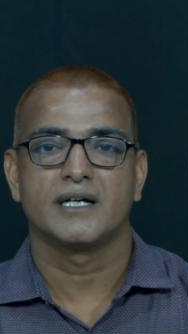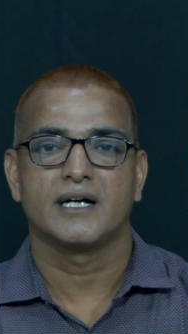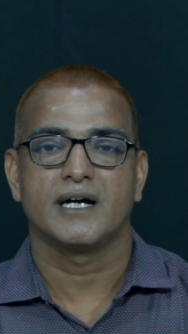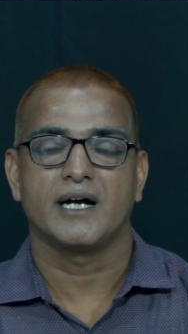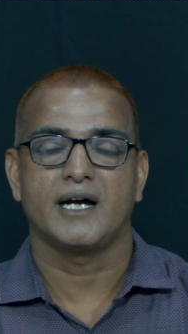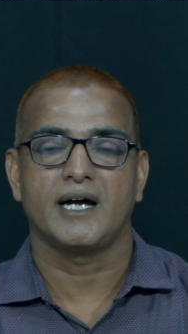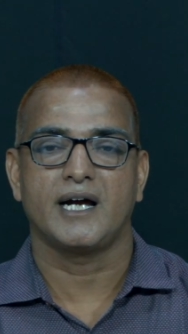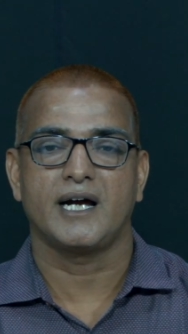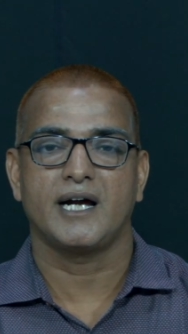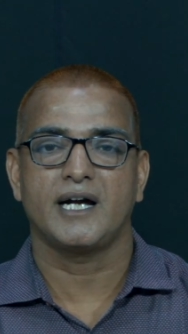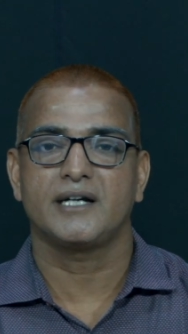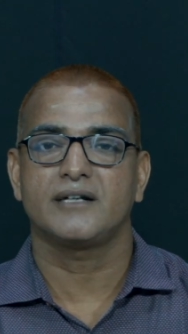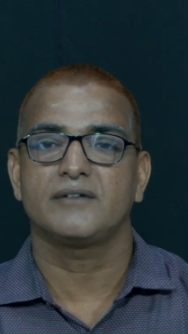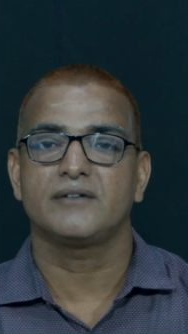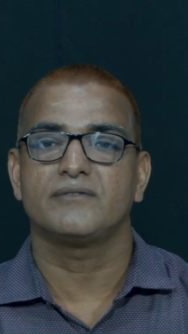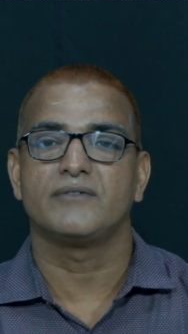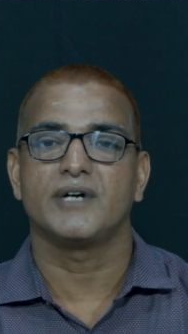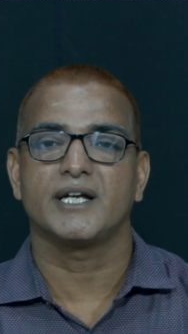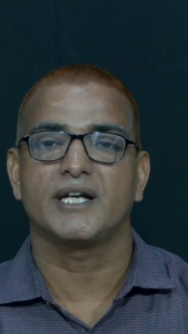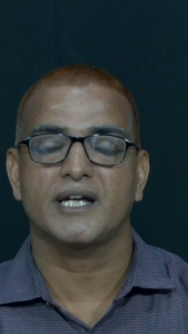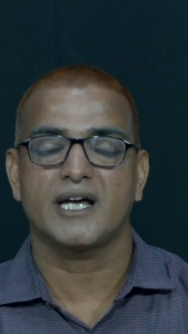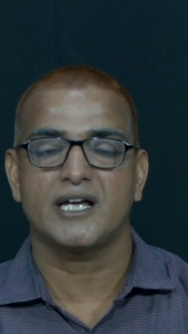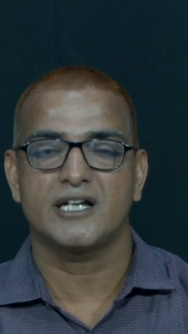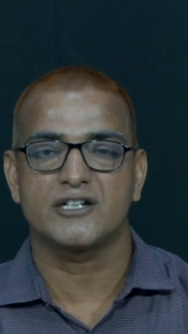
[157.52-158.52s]
and
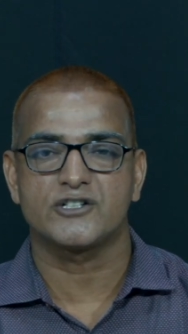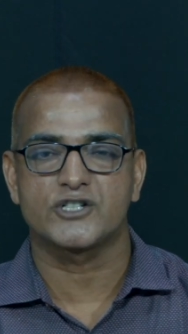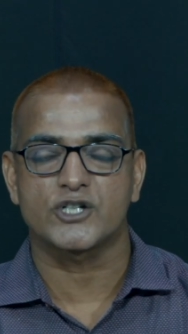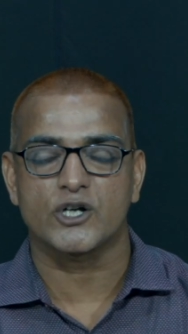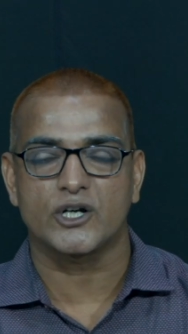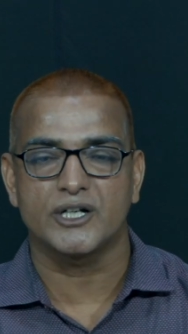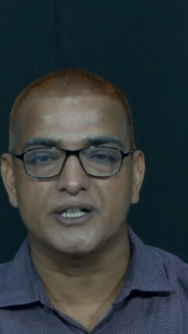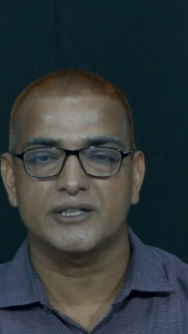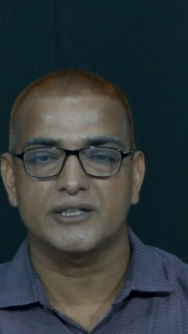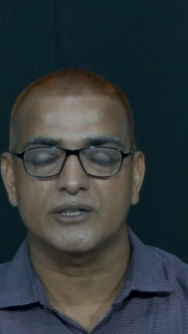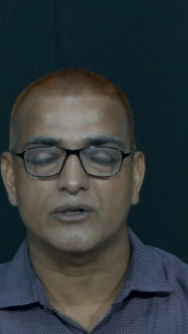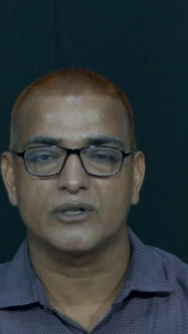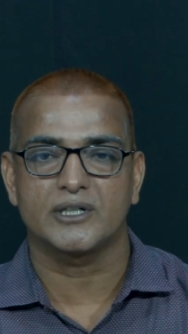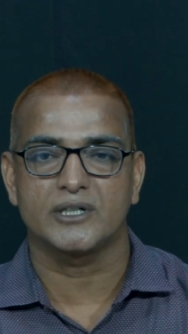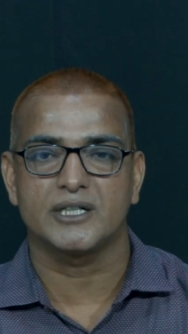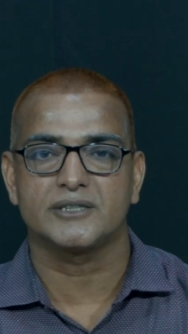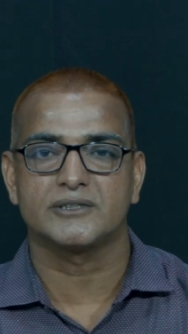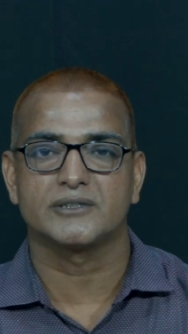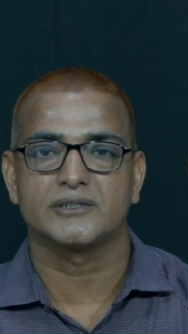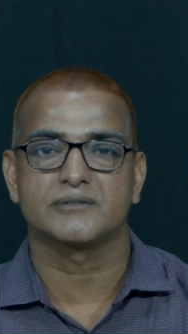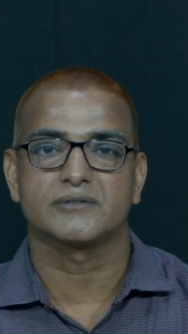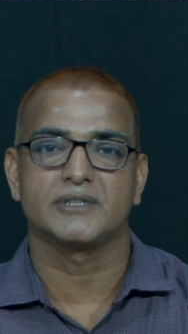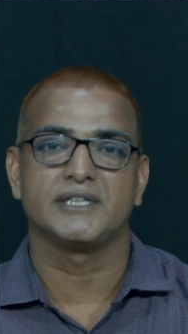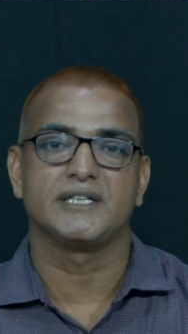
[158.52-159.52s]
when I joined the
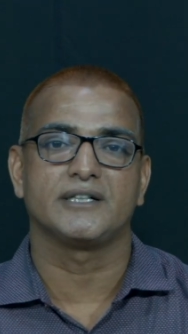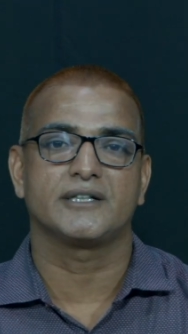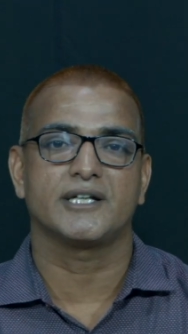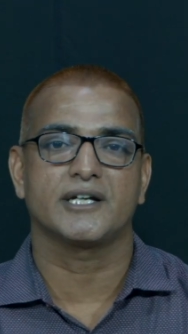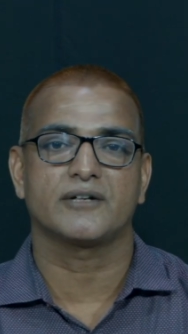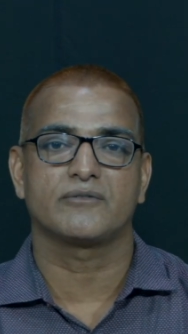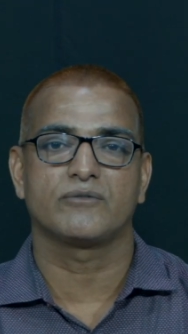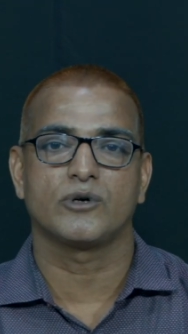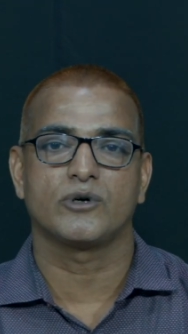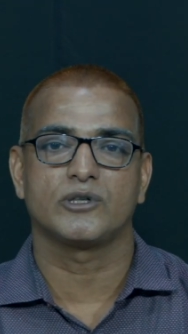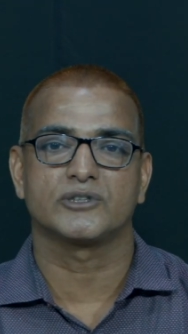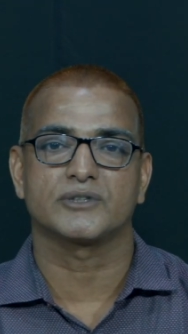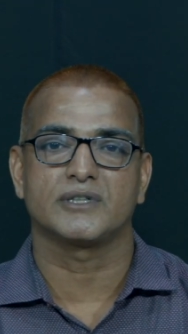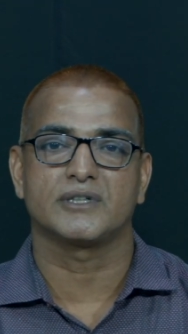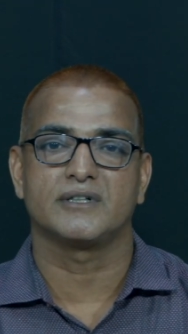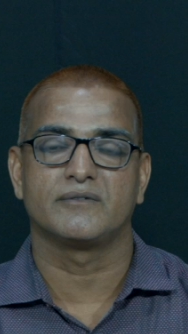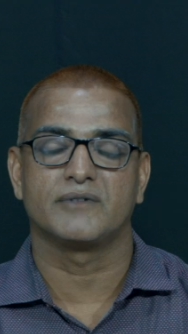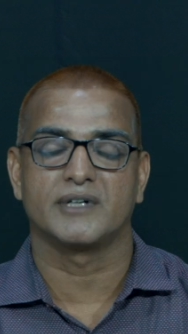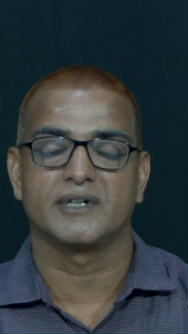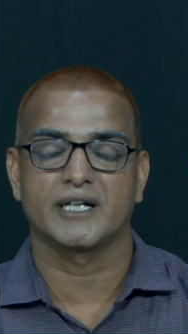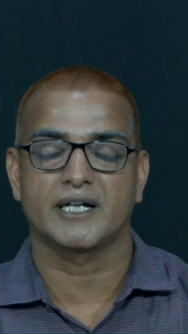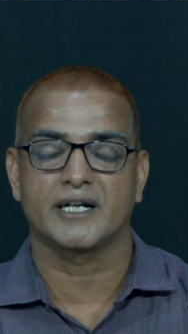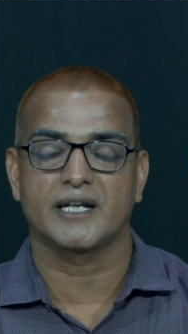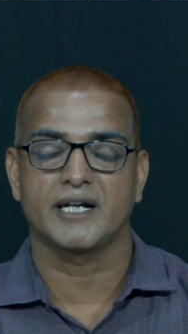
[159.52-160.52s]
college, the intake was
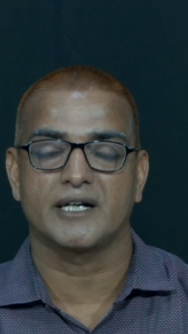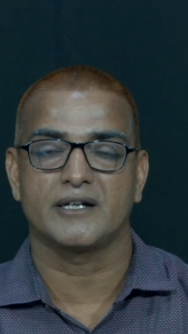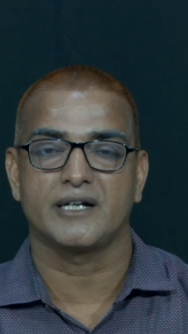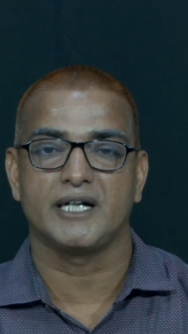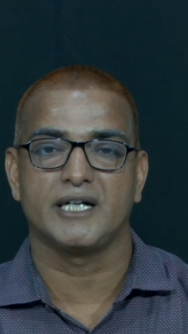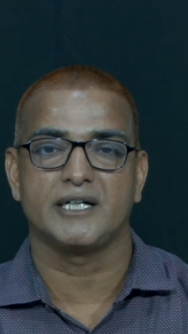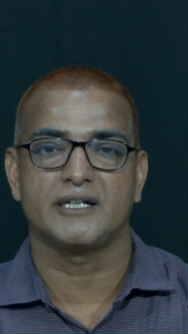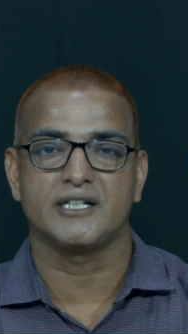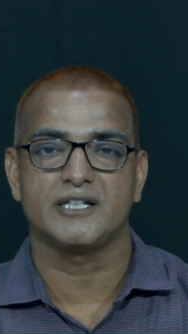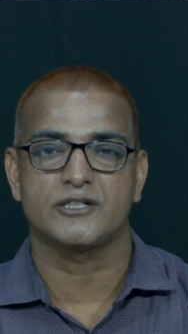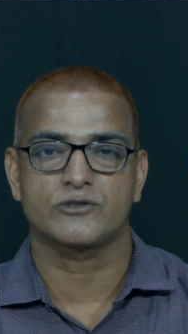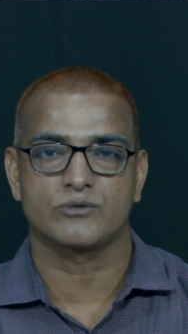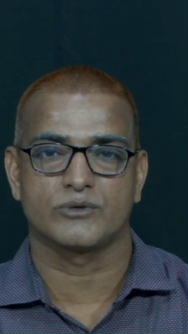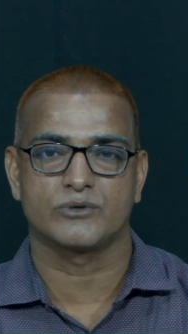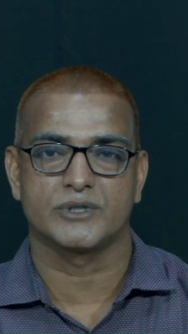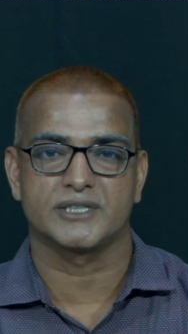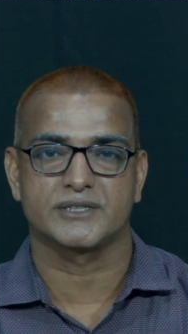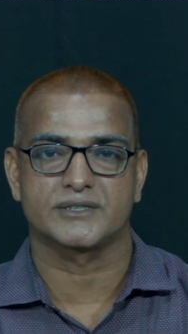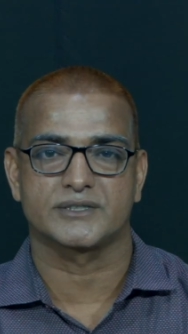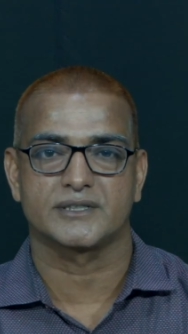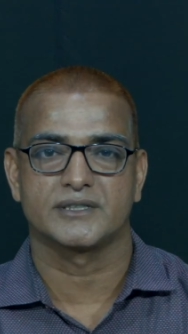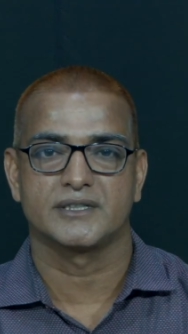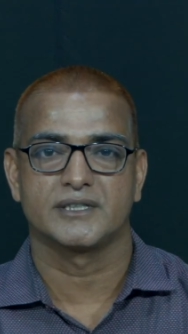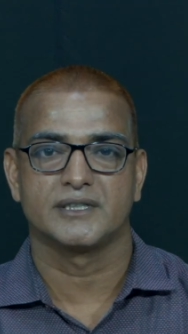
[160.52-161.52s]
180
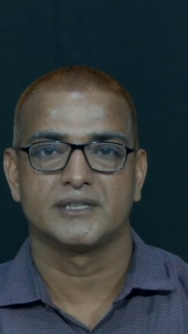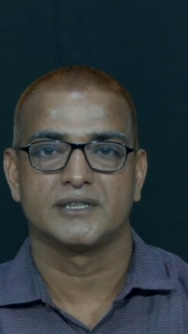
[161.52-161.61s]
students.